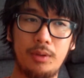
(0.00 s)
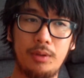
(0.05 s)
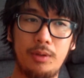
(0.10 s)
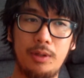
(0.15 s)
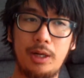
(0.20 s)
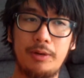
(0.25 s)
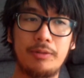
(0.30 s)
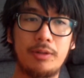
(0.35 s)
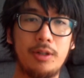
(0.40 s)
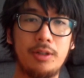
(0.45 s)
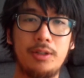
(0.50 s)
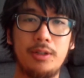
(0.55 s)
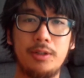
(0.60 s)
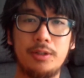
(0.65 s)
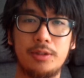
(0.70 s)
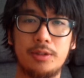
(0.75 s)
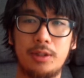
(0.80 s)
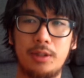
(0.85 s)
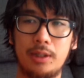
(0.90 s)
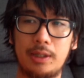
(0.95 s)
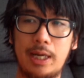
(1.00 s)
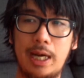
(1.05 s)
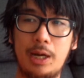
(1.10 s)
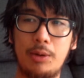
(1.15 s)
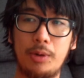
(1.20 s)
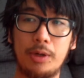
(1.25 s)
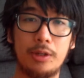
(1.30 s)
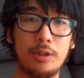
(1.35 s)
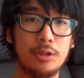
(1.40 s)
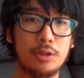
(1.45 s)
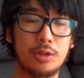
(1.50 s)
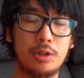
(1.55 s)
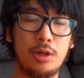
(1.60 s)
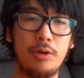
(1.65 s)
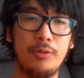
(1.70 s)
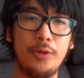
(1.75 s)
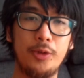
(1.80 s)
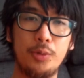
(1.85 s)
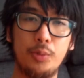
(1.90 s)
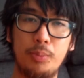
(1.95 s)
you have an idea as to like how I can
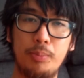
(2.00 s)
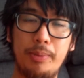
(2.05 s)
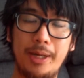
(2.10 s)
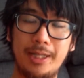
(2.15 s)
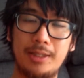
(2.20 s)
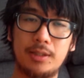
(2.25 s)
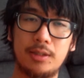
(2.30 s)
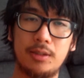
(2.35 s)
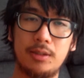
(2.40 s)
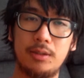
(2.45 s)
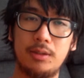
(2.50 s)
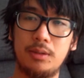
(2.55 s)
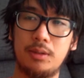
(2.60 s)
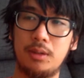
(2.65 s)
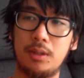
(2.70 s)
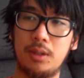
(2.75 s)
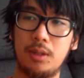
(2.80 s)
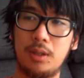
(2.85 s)
serve you better,